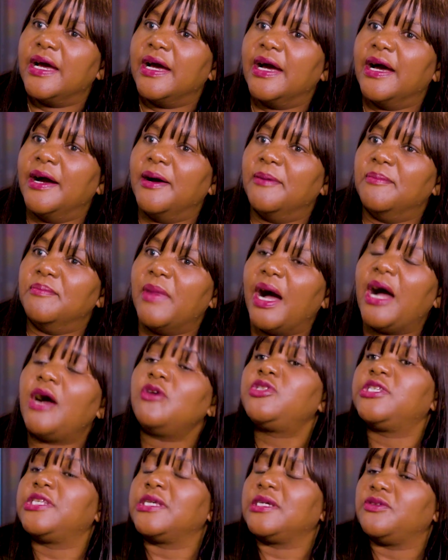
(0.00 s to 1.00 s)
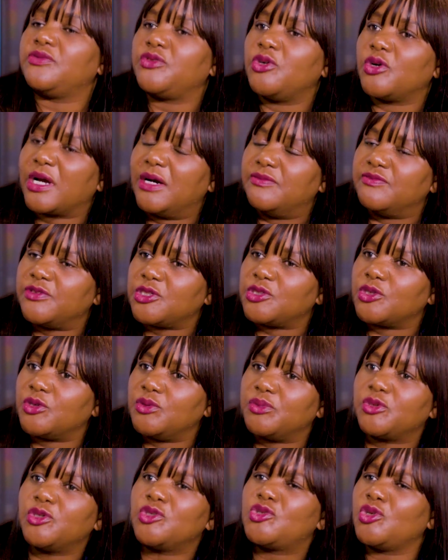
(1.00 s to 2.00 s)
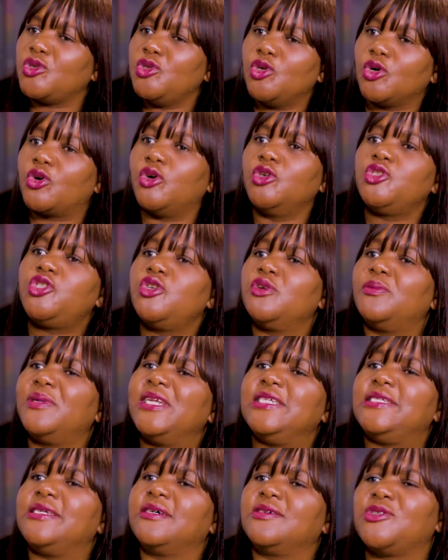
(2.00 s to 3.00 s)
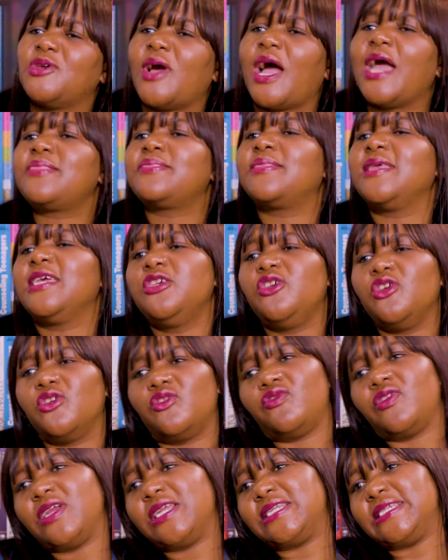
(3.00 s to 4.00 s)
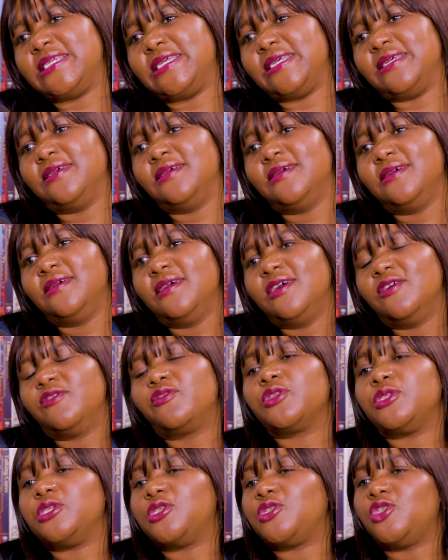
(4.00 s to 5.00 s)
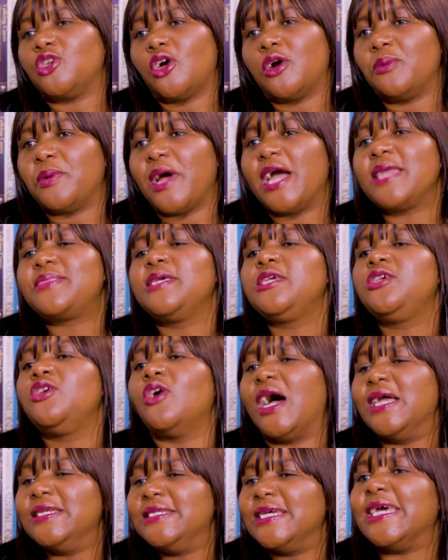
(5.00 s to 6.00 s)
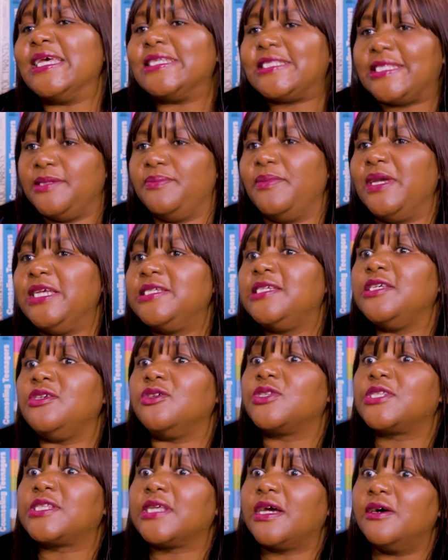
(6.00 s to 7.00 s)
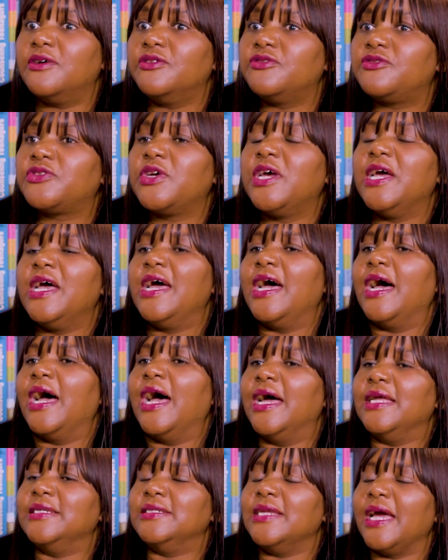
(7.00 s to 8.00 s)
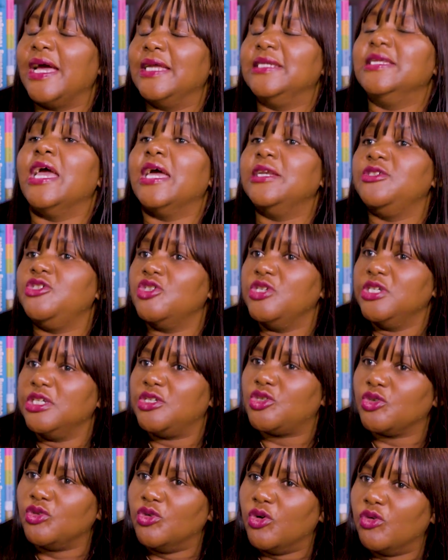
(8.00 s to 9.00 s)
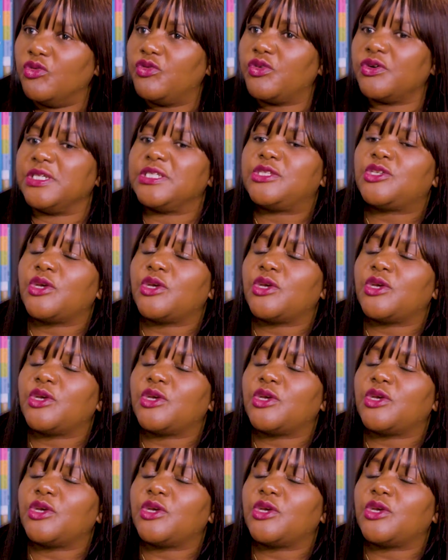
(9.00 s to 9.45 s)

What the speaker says: outside of your comfort zone, because your coach normally tells you, I think you're ready for this job. I think you're underestimating yourself and you need to go for it.